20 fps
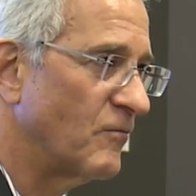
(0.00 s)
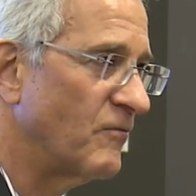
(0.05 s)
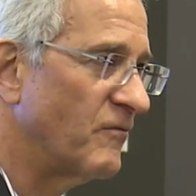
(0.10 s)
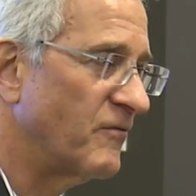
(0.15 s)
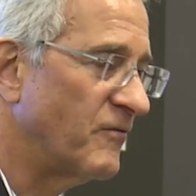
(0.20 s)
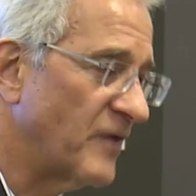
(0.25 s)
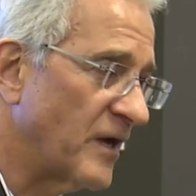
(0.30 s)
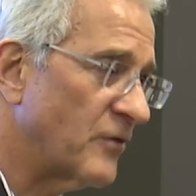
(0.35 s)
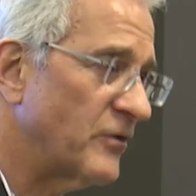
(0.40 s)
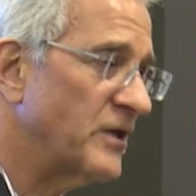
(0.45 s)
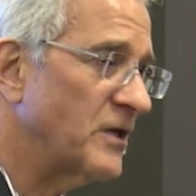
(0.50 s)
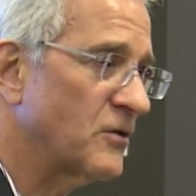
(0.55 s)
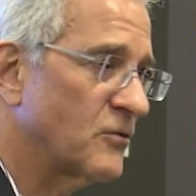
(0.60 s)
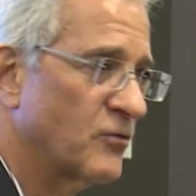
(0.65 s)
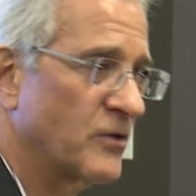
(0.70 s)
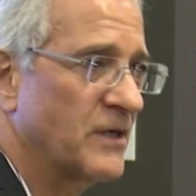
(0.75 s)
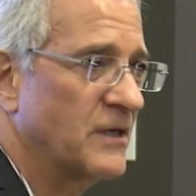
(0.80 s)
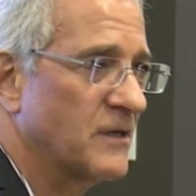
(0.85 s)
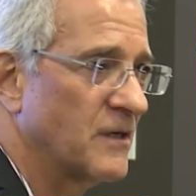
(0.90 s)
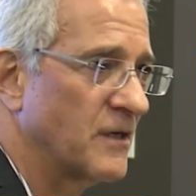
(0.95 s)
very
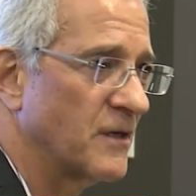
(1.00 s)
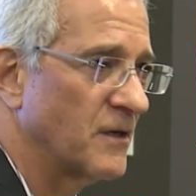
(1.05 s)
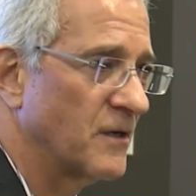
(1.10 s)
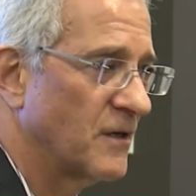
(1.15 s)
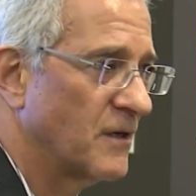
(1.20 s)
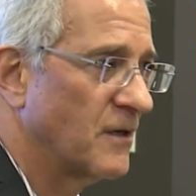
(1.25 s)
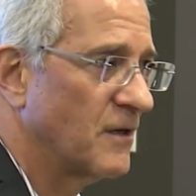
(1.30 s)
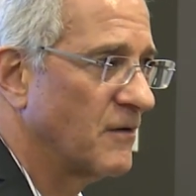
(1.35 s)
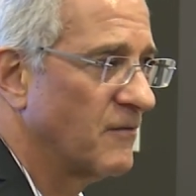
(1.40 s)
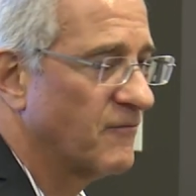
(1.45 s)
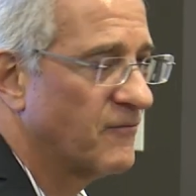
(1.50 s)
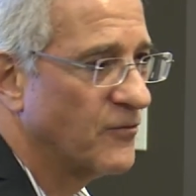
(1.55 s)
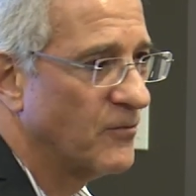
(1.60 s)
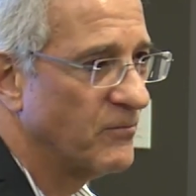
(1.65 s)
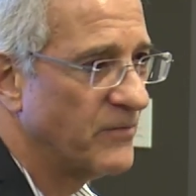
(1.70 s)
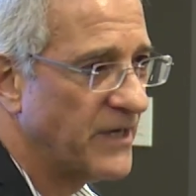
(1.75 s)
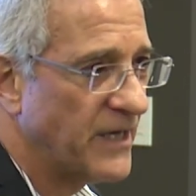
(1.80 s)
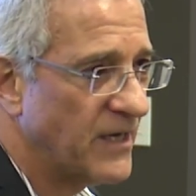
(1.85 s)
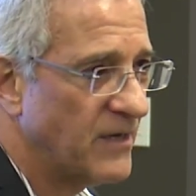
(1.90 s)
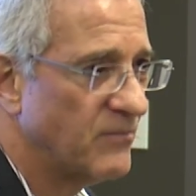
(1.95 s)
quickly
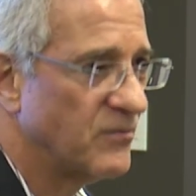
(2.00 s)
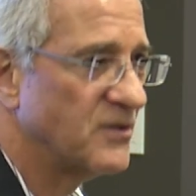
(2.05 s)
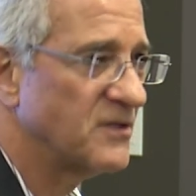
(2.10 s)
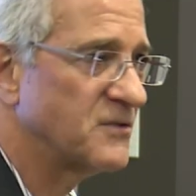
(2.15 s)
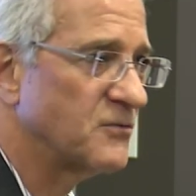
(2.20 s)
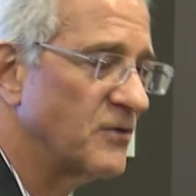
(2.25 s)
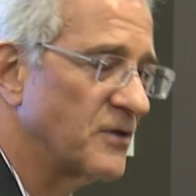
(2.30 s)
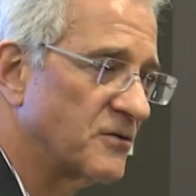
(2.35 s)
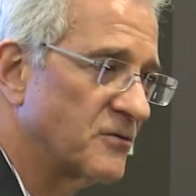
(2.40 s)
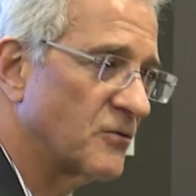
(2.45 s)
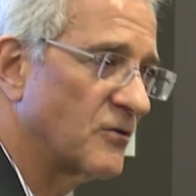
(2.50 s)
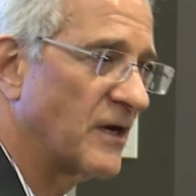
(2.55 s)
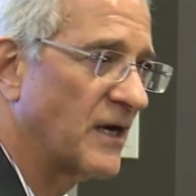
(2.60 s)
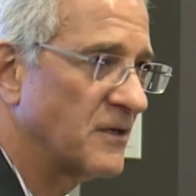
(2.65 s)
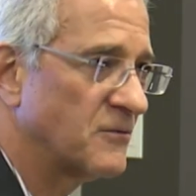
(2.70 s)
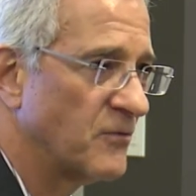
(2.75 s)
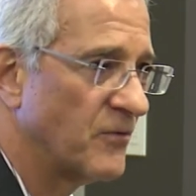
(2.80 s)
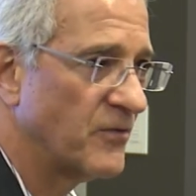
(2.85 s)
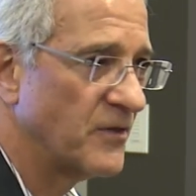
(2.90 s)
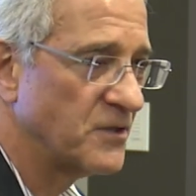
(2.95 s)
from neighbors who
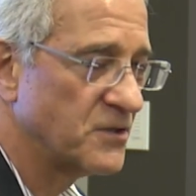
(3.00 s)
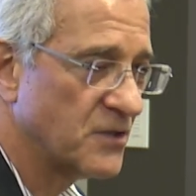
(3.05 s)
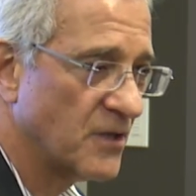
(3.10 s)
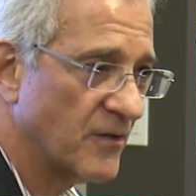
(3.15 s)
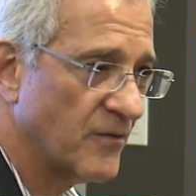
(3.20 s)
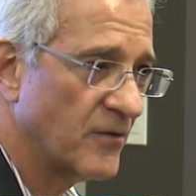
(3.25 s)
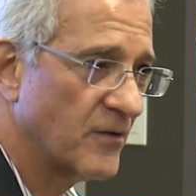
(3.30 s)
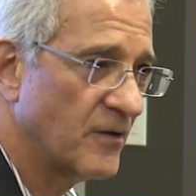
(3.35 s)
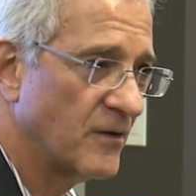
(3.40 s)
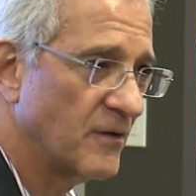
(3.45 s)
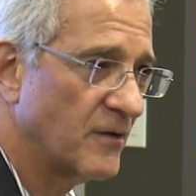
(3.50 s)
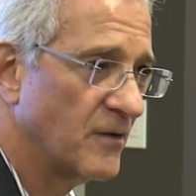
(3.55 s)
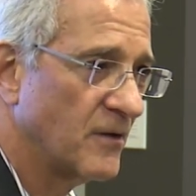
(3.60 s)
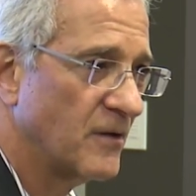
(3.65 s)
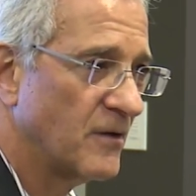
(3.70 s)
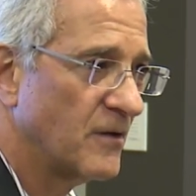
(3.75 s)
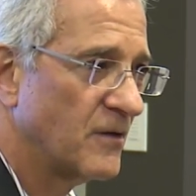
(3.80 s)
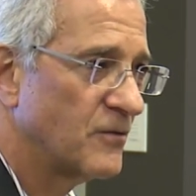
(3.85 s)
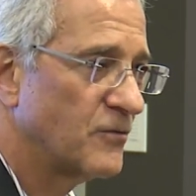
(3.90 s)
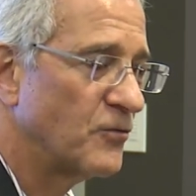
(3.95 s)
interact with each other
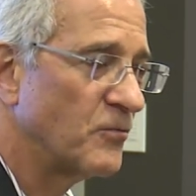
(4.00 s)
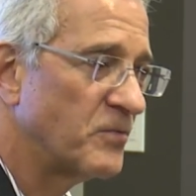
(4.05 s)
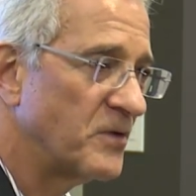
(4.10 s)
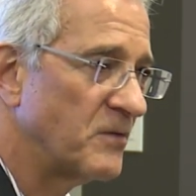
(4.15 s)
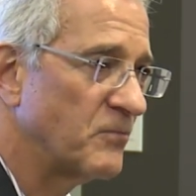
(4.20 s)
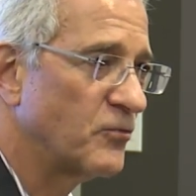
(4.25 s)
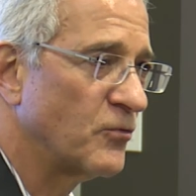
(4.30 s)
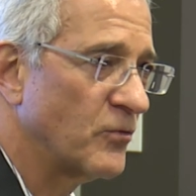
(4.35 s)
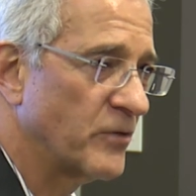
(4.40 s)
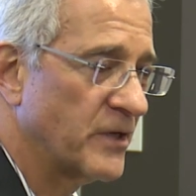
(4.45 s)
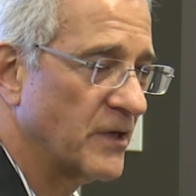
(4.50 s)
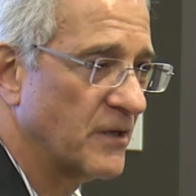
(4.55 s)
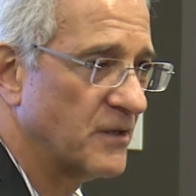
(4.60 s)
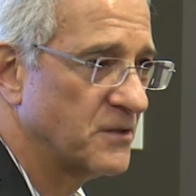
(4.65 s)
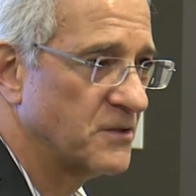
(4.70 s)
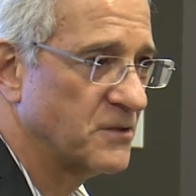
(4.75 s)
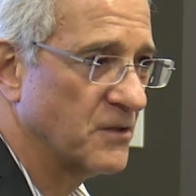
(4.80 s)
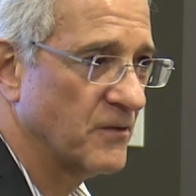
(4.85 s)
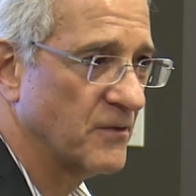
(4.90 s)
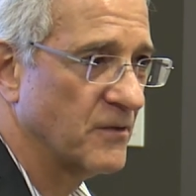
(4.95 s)
to people who kill
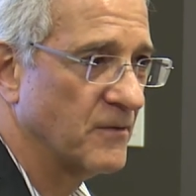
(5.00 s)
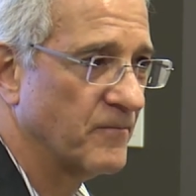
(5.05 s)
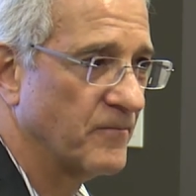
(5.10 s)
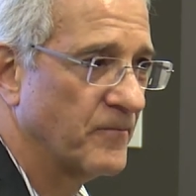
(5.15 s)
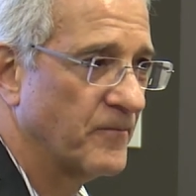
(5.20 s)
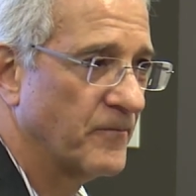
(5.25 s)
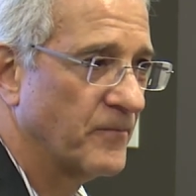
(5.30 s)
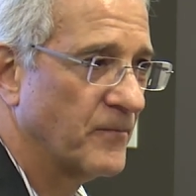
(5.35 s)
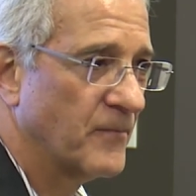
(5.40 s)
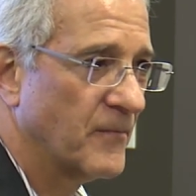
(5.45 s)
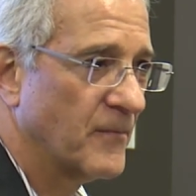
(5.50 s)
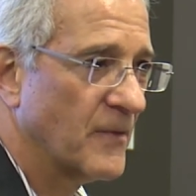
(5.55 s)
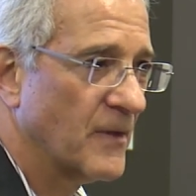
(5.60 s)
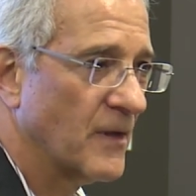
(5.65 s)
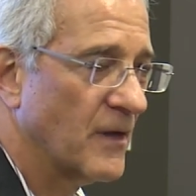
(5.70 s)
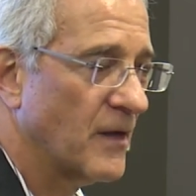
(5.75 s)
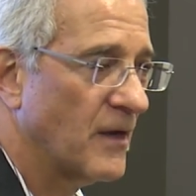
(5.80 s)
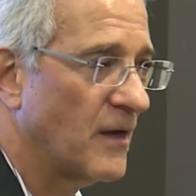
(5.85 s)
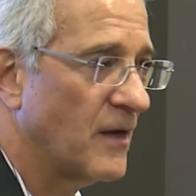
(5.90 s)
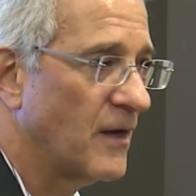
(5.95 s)
each other.
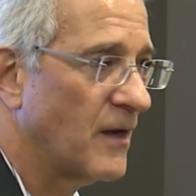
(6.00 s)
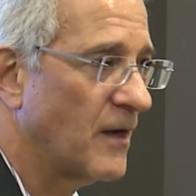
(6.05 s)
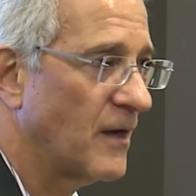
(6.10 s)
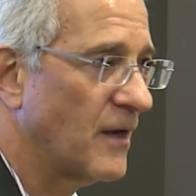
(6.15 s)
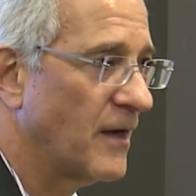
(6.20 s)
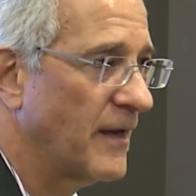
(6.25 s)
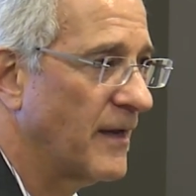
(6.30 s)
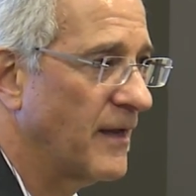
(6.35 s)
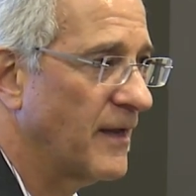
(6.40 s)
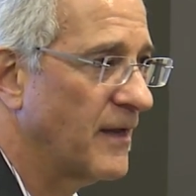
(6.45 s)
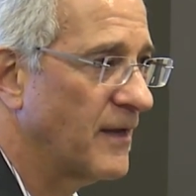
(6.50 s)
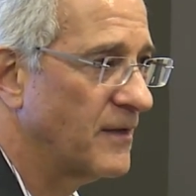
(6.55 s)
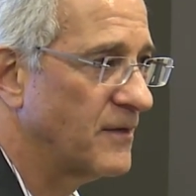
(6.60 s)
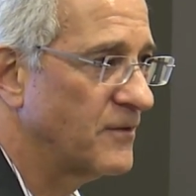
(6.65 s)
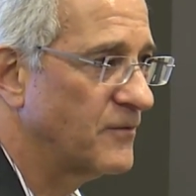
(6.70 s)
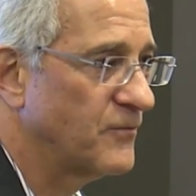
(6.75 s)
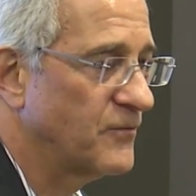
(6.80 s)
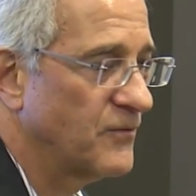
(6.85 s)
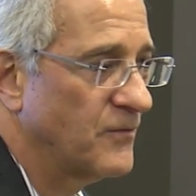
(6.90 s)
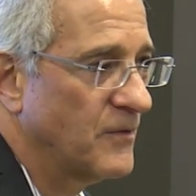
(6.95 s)
Uh,
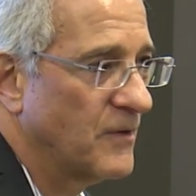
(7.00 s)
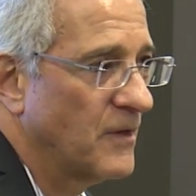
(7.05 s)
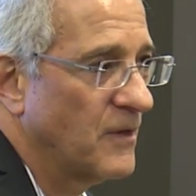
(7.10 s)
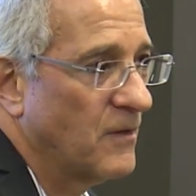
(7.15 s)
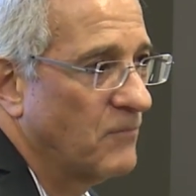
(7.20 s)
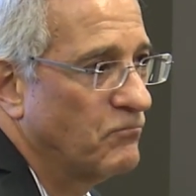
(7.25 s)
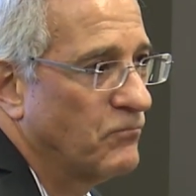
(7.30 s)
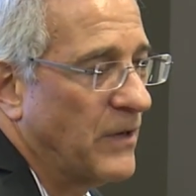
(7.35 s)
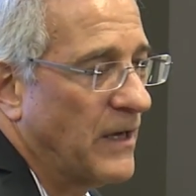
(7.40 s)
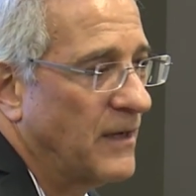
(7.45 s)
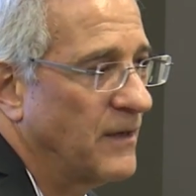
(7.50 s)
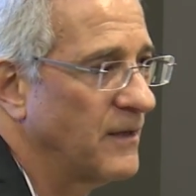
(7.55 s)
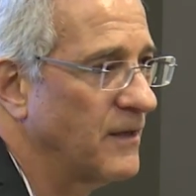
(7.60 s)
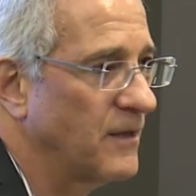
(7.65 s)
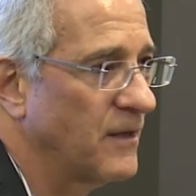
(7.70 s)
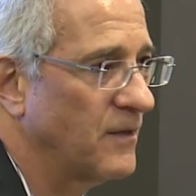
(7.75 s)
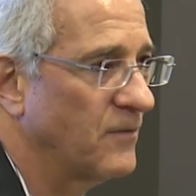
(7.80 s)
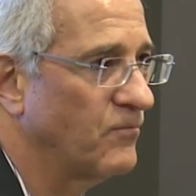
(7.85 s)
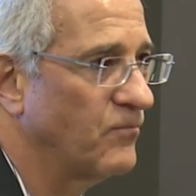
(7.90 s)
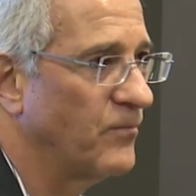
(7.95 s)
and uh,
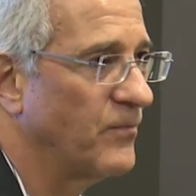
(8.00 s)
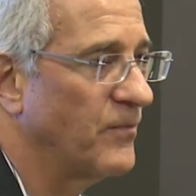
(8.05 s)
uh,